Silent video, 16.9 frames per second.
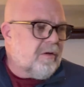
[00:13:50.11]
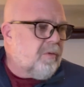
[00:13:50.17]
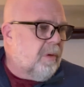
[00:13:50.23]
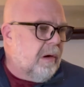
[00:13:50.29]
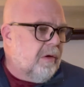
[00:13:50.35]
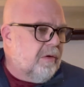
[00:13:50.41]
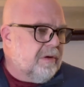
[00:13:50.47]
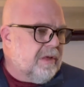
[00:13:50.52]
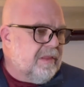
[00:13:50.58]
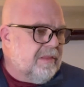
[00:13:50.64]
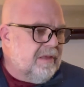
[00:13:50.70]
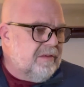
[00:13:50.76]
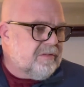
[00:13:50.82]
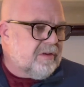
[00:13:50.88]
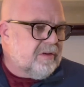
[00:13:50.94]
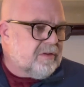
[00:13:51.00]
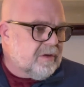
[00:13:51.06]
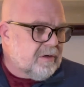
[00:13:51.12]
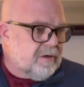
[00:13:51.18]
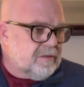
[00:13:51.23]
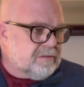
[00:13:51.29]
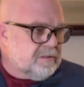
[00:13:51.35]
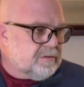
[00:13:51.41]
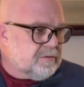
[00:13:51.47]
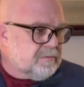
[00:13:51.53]
quality of these
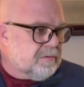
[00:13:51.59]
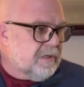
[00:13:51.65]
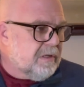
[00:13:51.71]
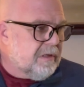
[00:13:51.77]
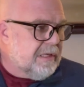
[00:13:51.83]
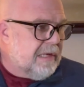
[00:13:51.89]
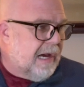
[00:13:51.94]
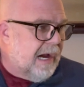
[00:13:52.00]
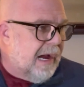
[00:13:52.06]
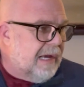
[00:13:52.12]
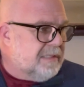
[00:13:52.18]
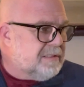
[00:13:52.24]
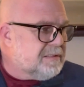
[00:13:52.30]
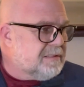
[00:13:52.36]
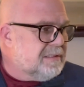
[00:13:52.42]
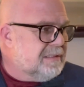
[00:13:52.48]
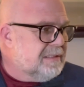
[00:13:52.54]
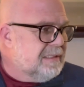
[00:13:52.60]
guitars is really nice.